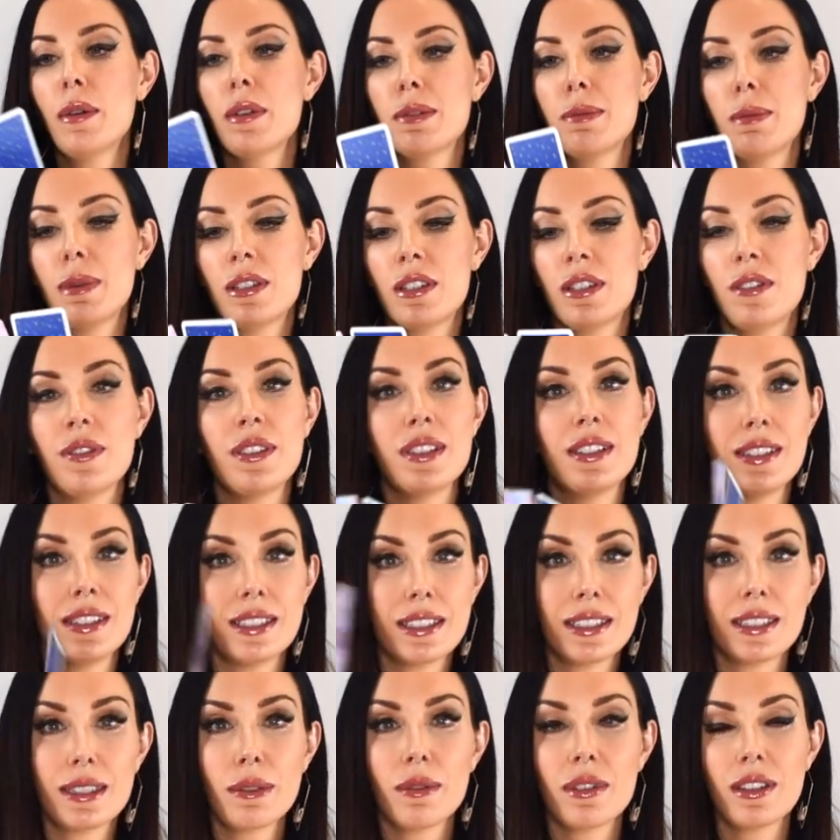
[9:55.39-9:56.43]
especially if you're
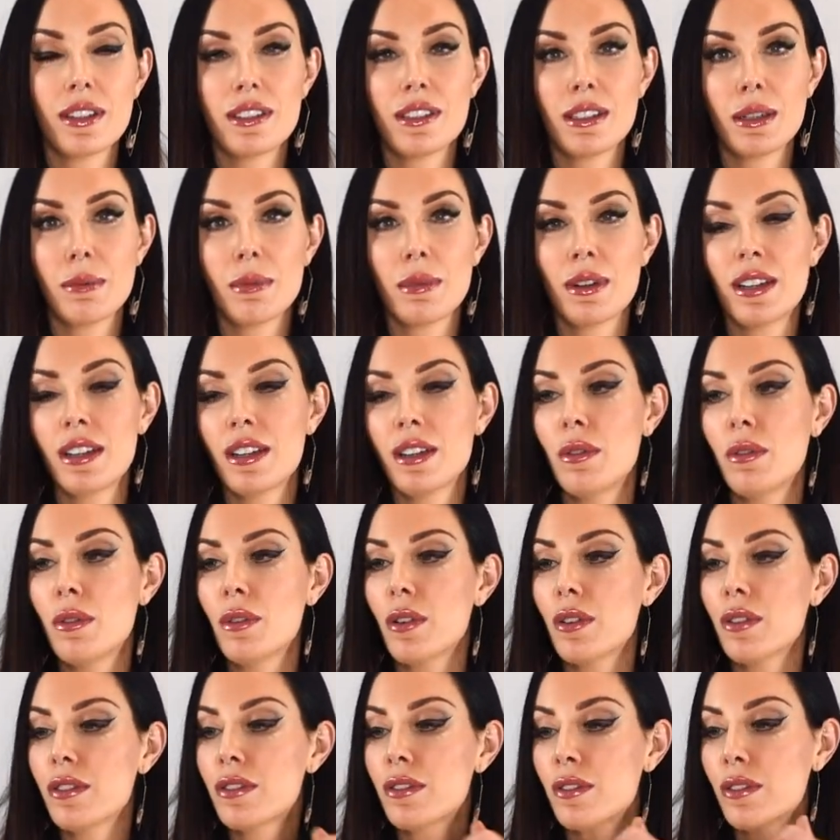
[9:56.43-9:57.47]
dealing with a Gemini or
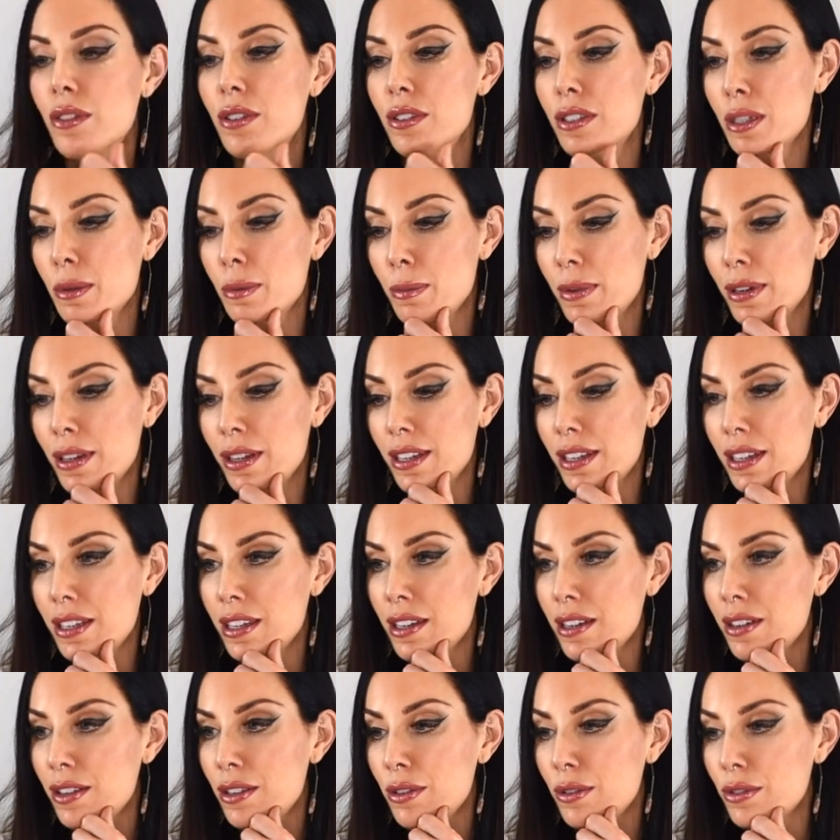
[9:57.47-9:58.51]
got strong Gemini
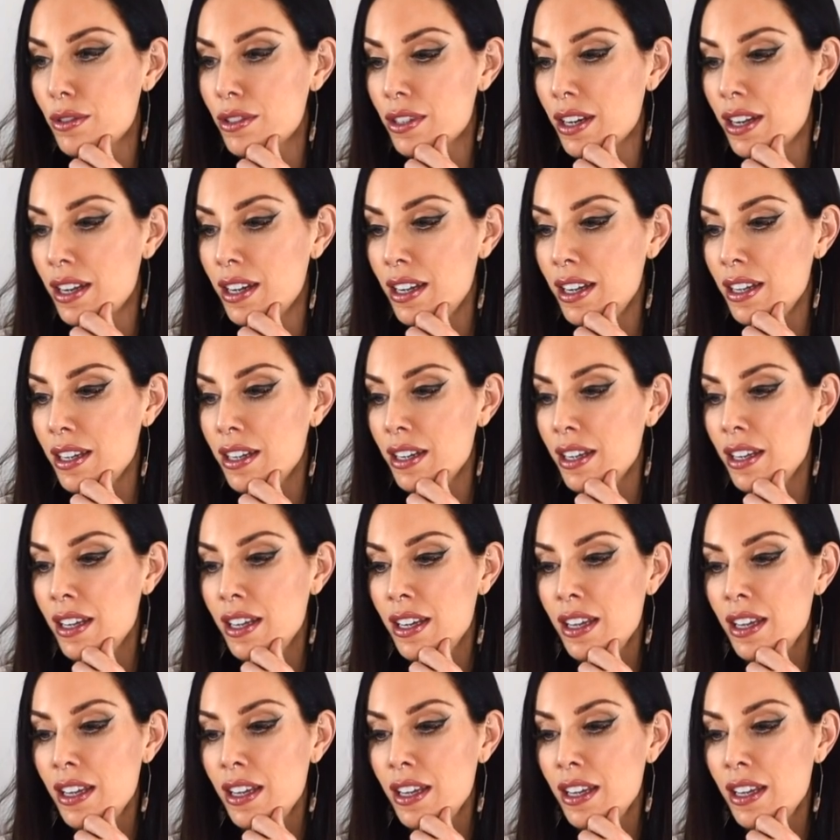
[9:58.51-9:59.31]
here in your chart.